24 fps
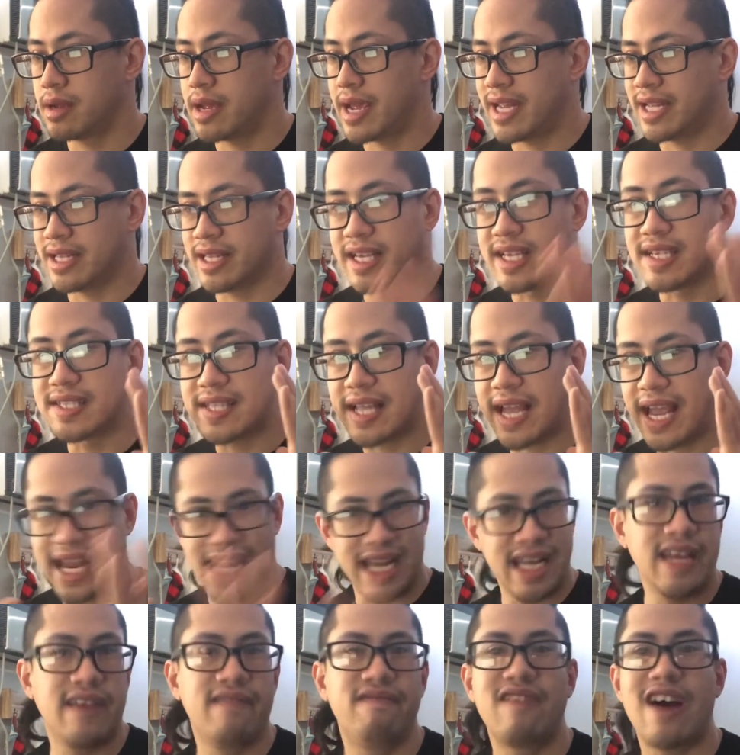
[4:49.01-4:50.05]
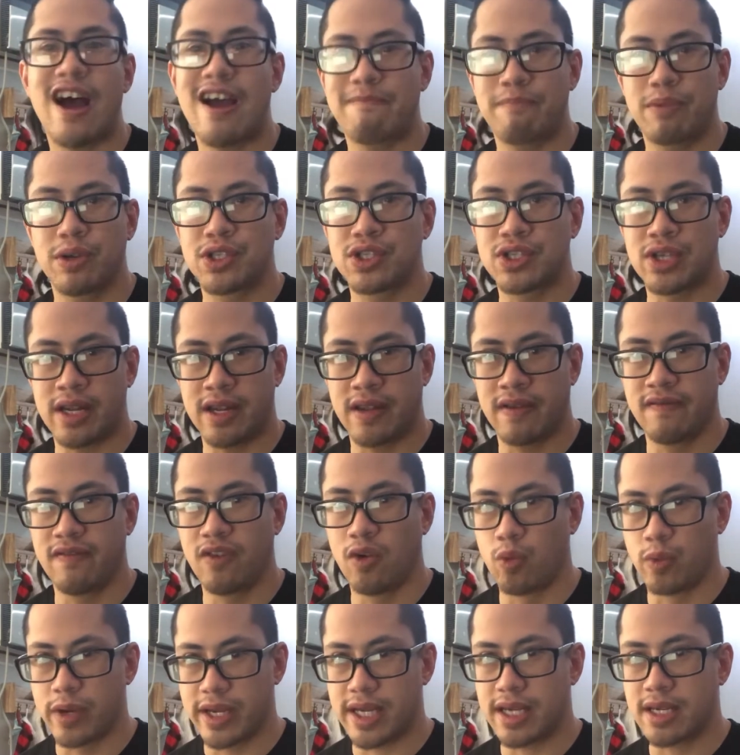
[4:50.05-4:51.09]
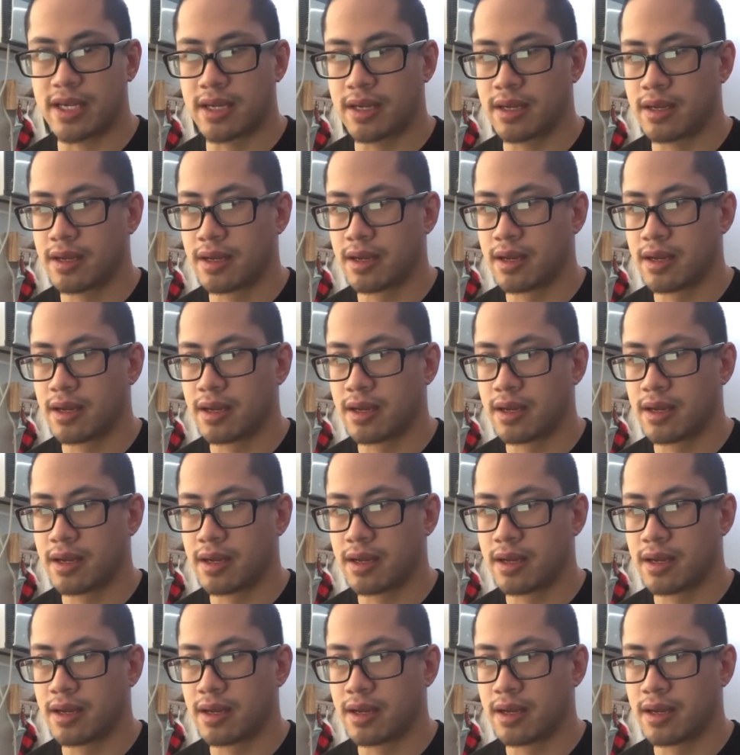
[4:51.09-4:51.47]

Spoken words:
at least 85% of the week